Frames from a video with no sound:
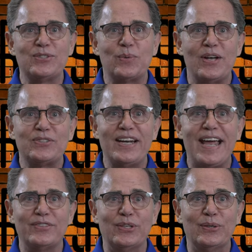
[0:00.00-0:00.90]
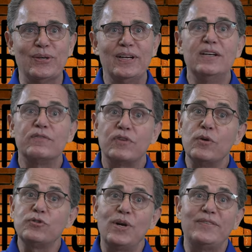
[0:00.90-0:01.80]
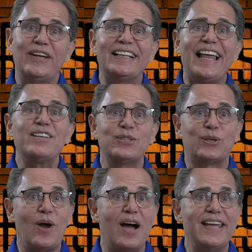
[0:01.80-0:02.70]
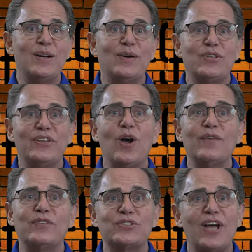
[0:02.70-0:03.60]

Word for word: Swanson Avenue. For those craving classic rock, head over to the Office